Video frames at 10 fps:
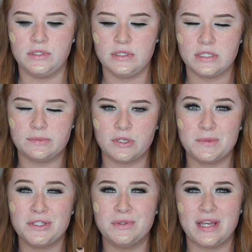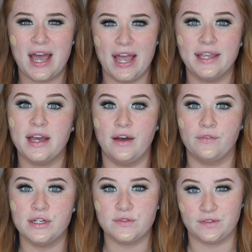just for especially with a high
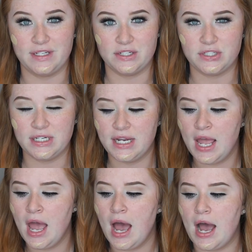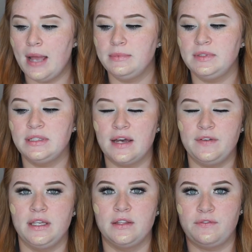coverage foundation, I'm
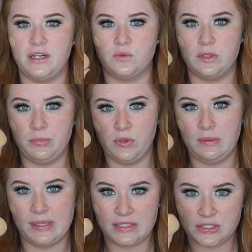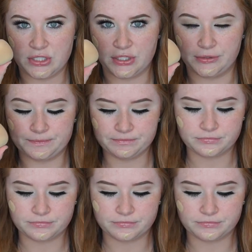loving the finish with the Beauty Blender too.